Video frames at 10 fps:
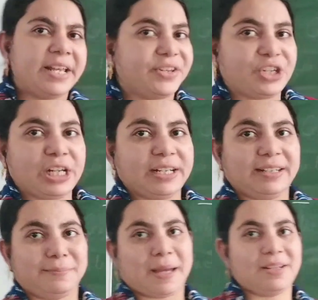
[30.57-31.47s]
Children,
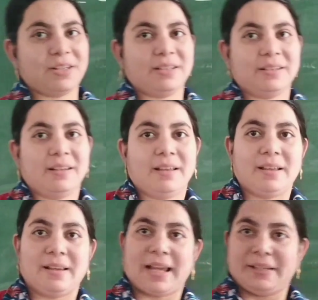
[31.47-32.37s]
imagine
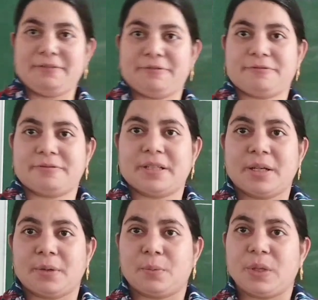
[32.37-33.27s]
life
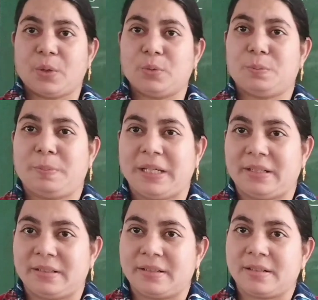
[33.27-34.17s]
without
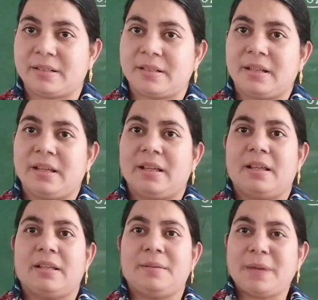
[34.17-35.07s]
parents.
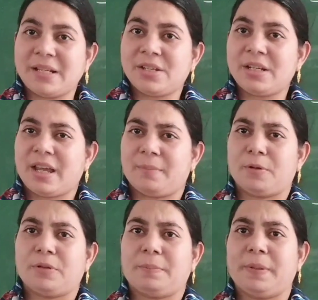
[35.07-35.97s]
Imagine
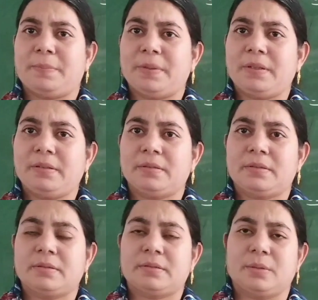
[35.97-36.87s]
about the people
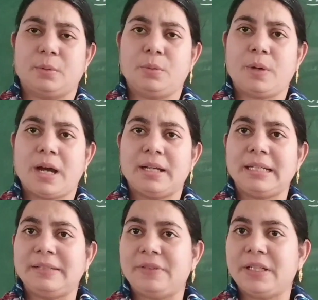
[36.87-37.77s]
who are
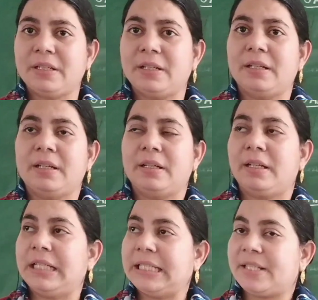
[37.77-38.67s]
living
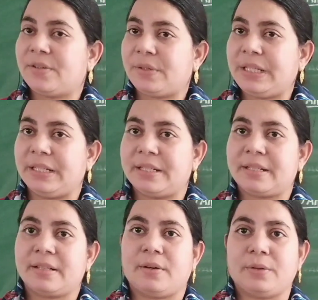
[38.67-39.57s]
in the
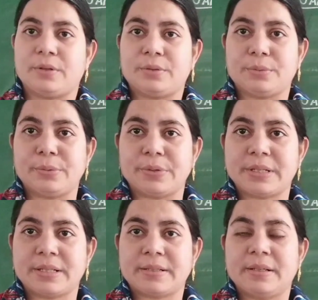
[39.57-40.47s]
streets, on the
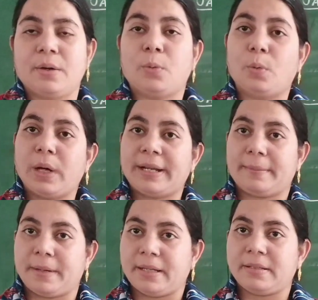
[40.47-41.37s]
roads, who are
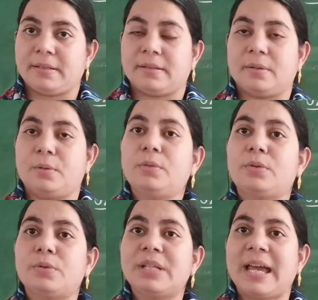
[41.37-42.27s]
abandoned, who
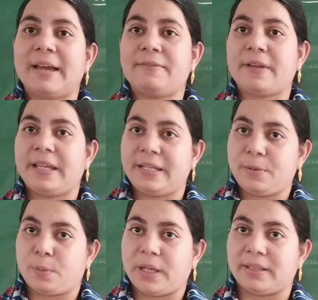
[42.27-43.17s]
don't have
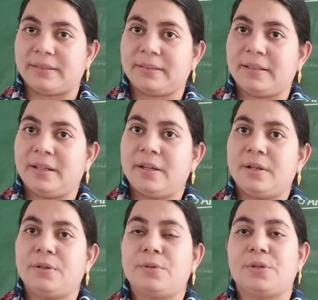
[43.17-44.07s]
anyone
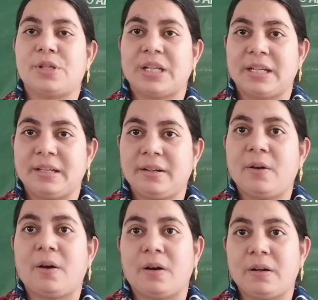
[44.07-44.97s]
to share
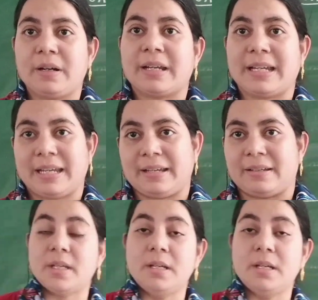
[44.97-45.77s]
or care.